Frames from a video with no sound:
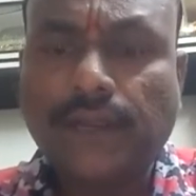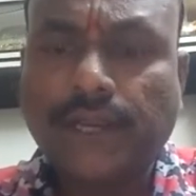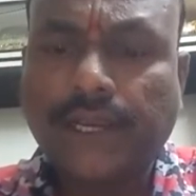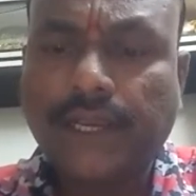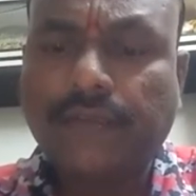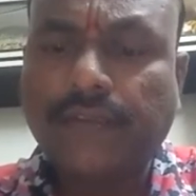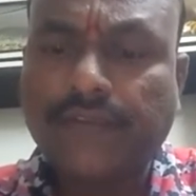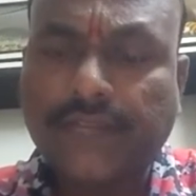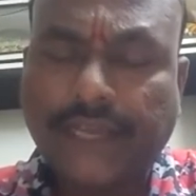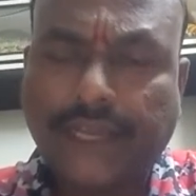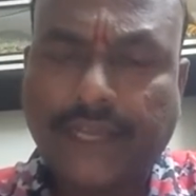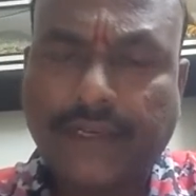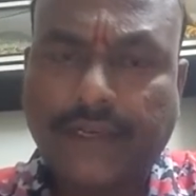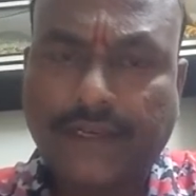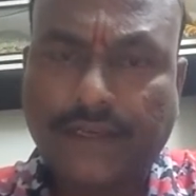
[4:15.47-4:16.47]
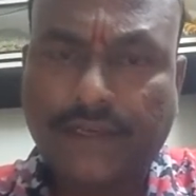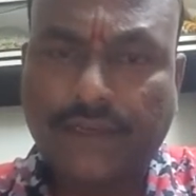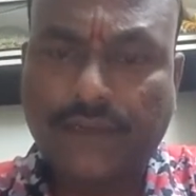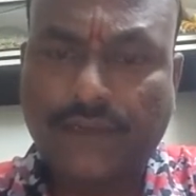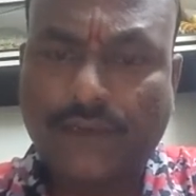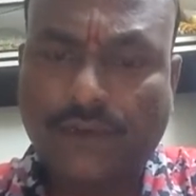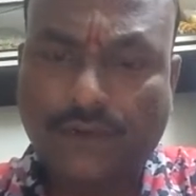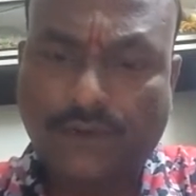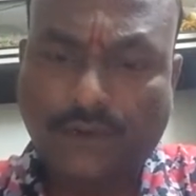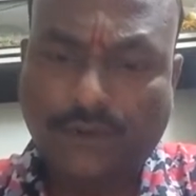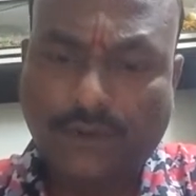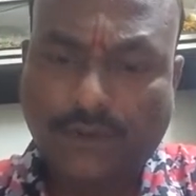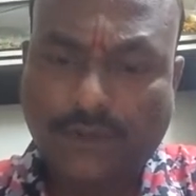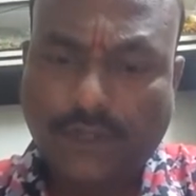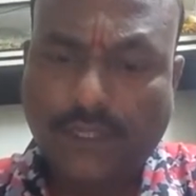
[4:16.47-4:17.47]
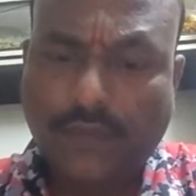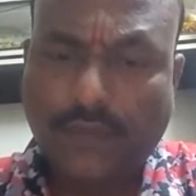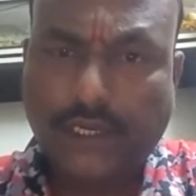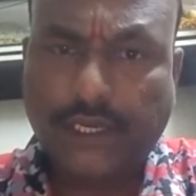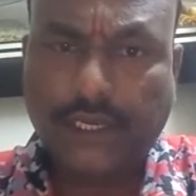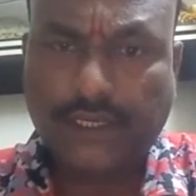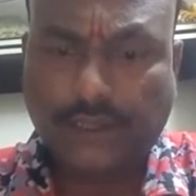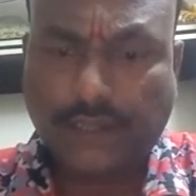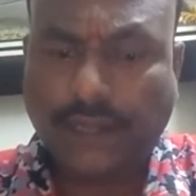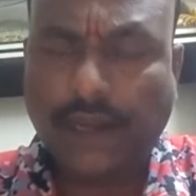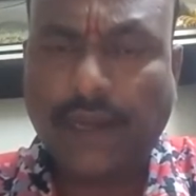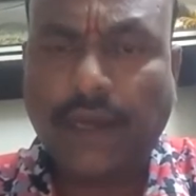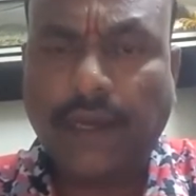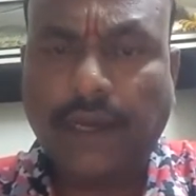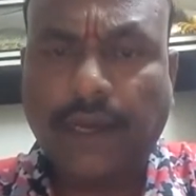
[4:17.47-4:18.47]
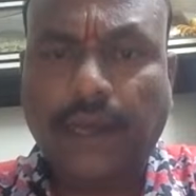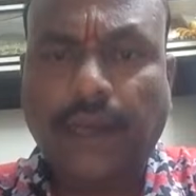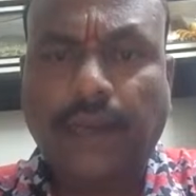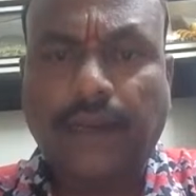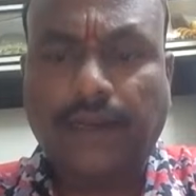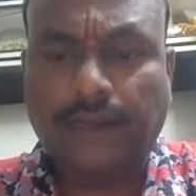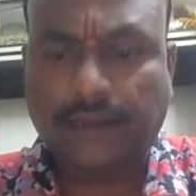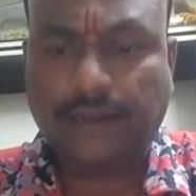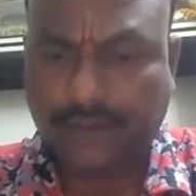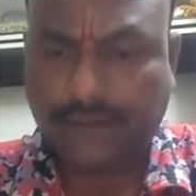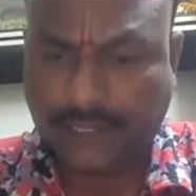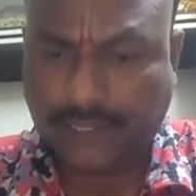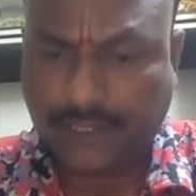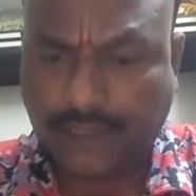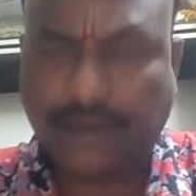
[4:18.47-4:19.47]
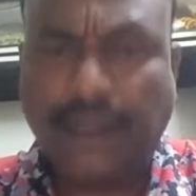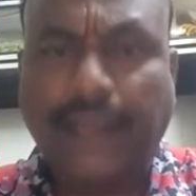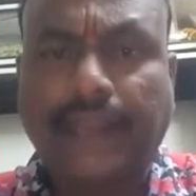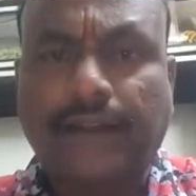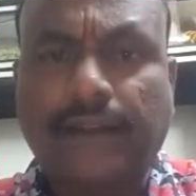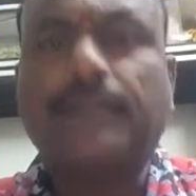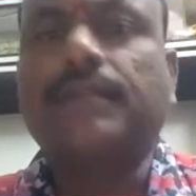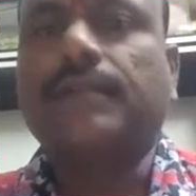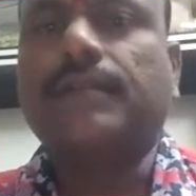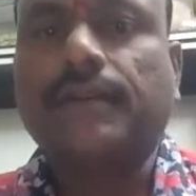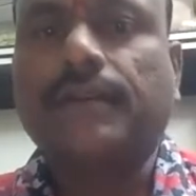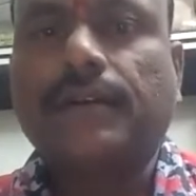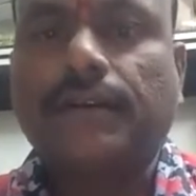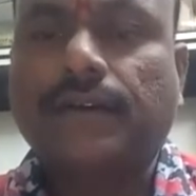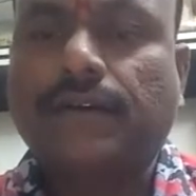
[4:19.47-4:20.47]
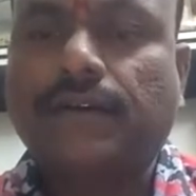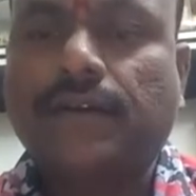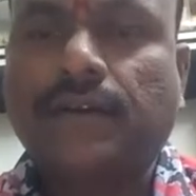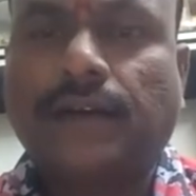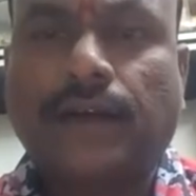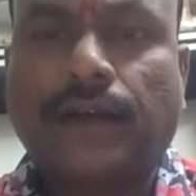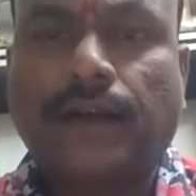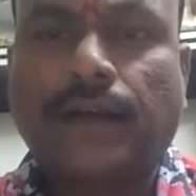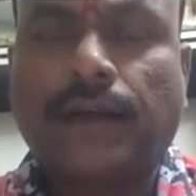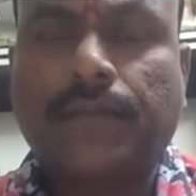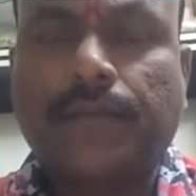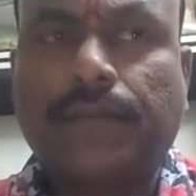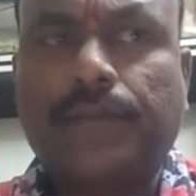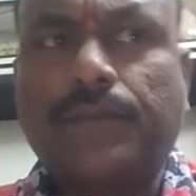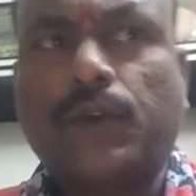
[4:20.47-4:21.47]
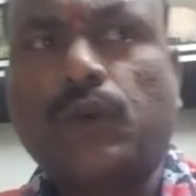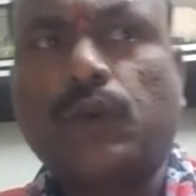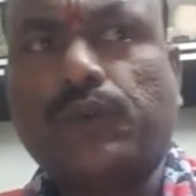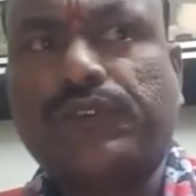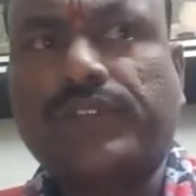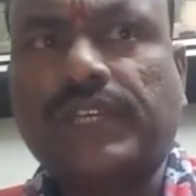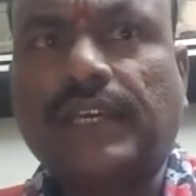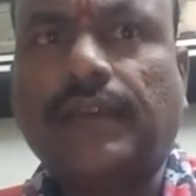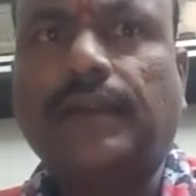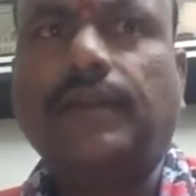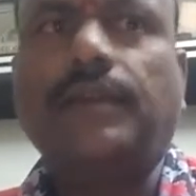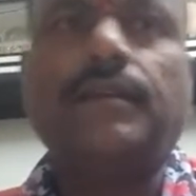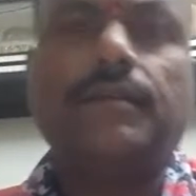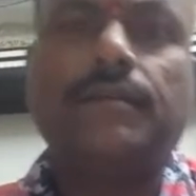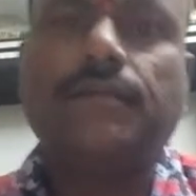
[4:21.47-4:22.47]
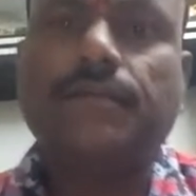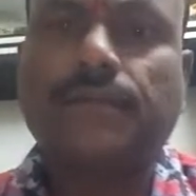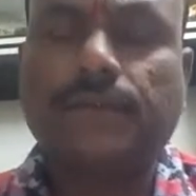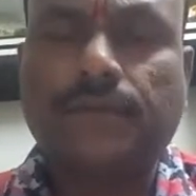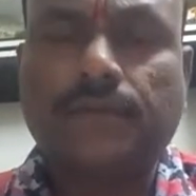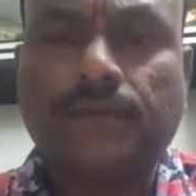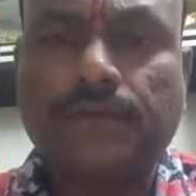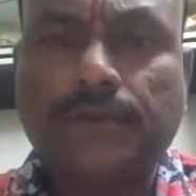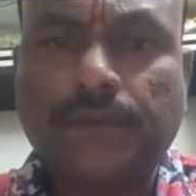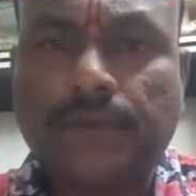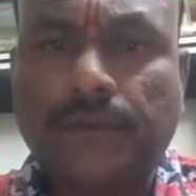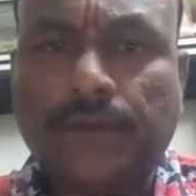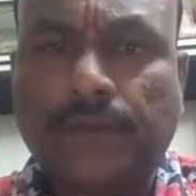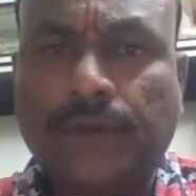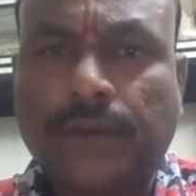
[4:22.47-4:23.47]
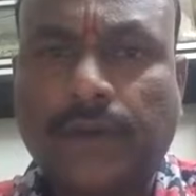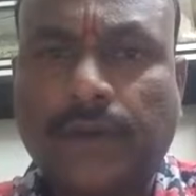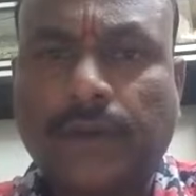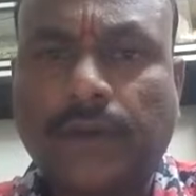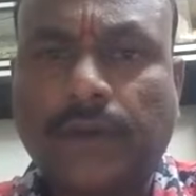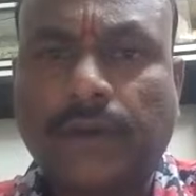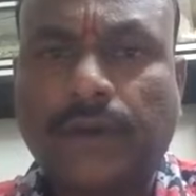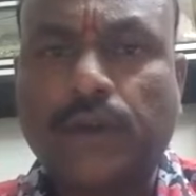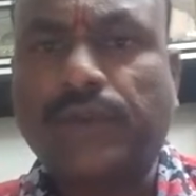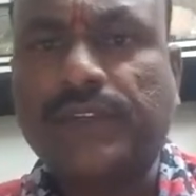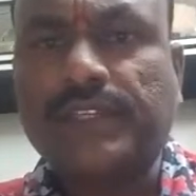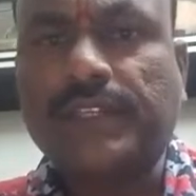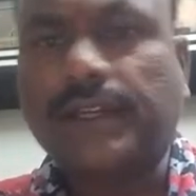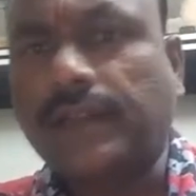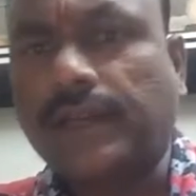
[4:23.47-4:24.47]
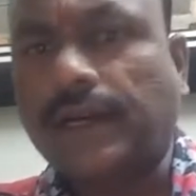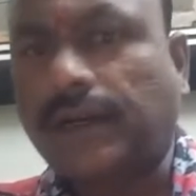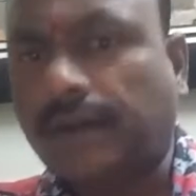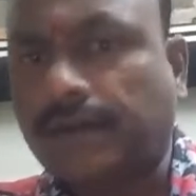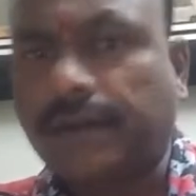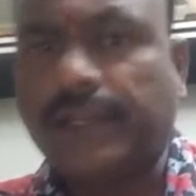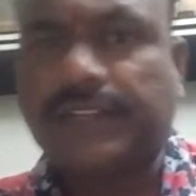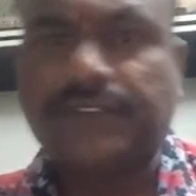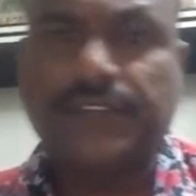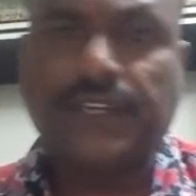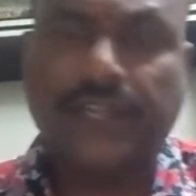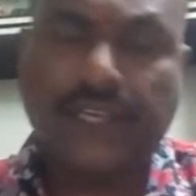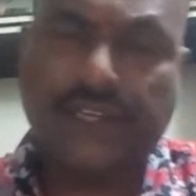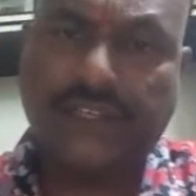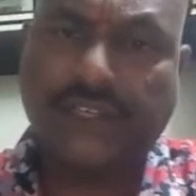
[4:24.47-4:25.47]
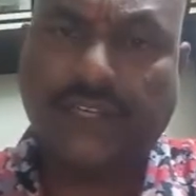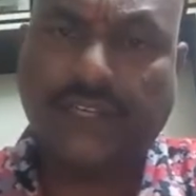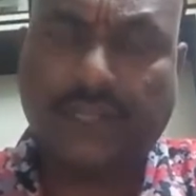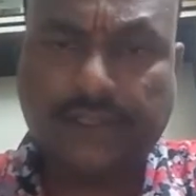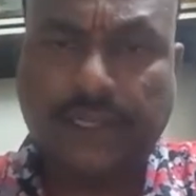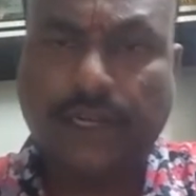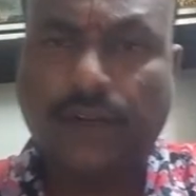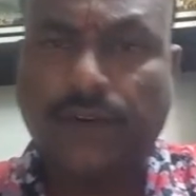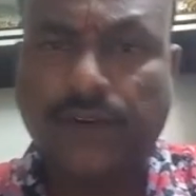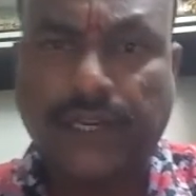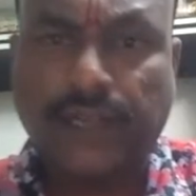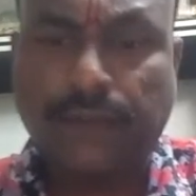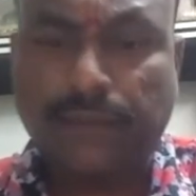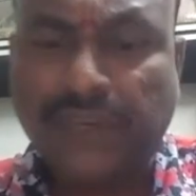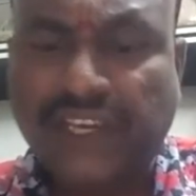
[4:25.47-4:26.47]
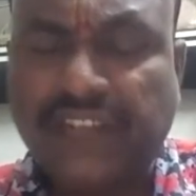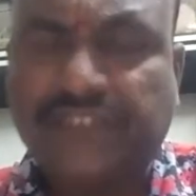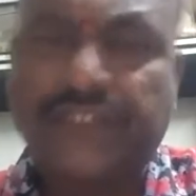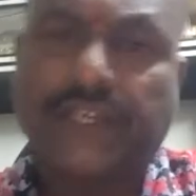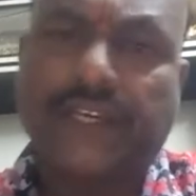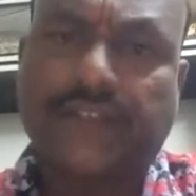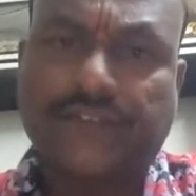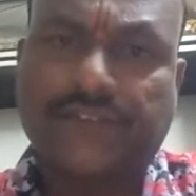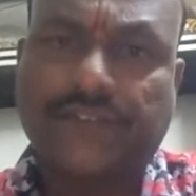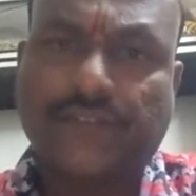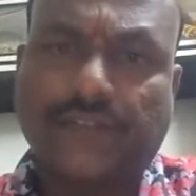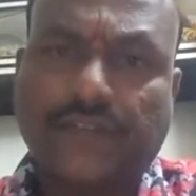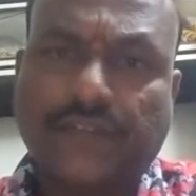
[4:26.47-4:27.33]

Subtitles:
It will take, if you go by car or train, to see, to visit the destination and surrounding beaches,